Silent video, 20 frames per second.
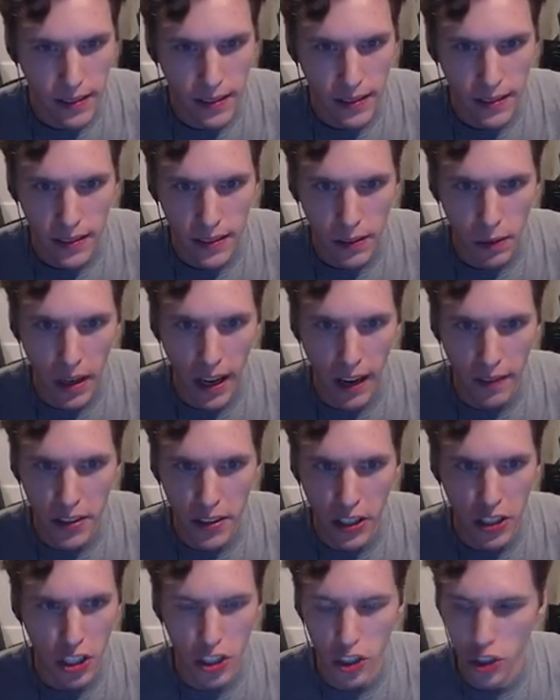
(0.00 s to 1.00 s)
Do we have
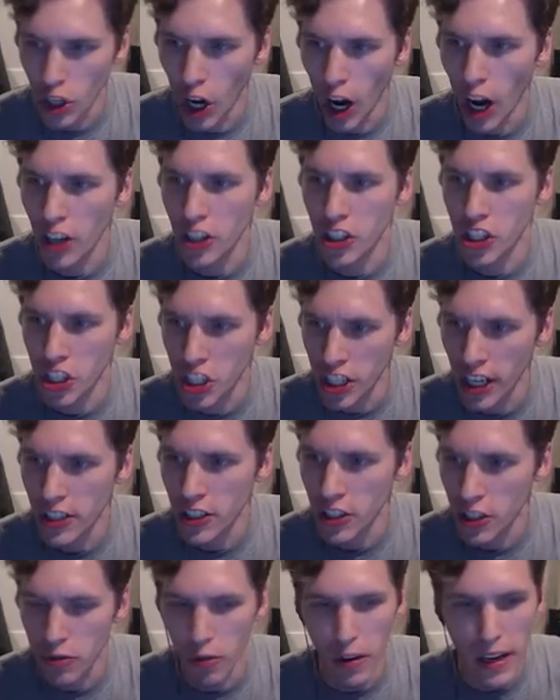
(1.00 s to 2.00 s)
such a dog shit
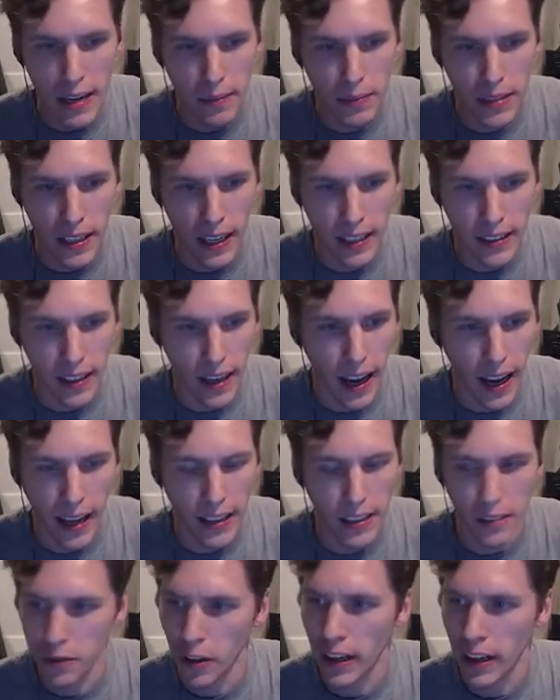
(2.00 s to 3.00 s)
stream tonight that I had
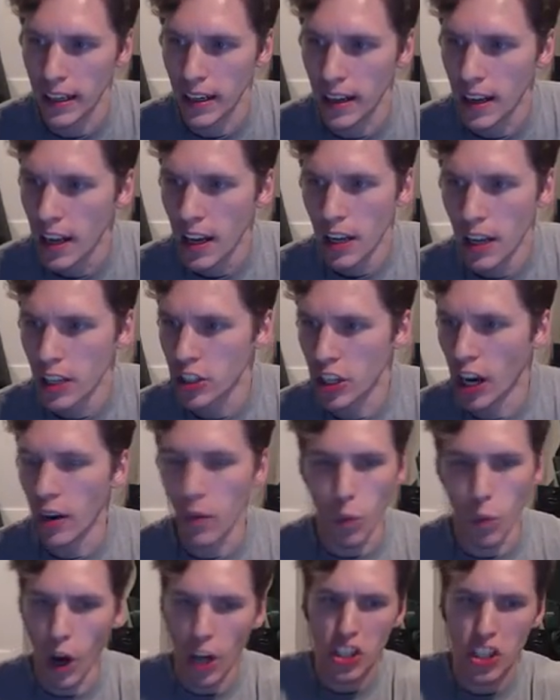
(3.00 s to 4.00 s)
to fucking start
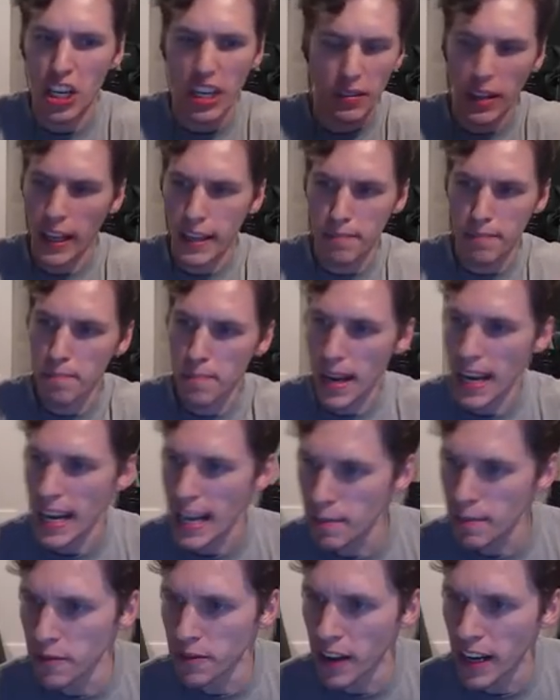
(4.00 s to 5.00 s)
watching like
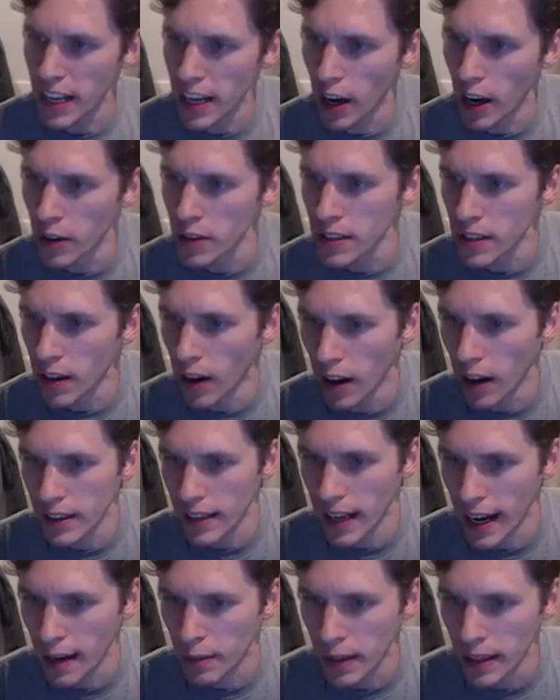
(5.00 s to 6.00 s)
meme videos on
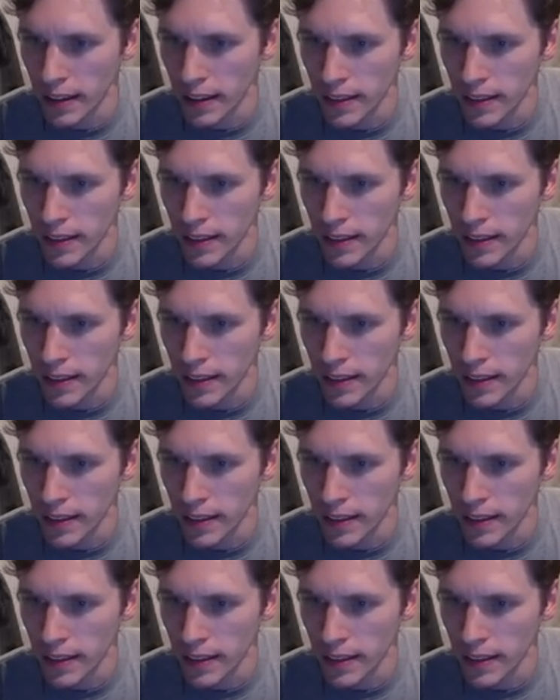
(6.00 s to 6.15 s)
camera?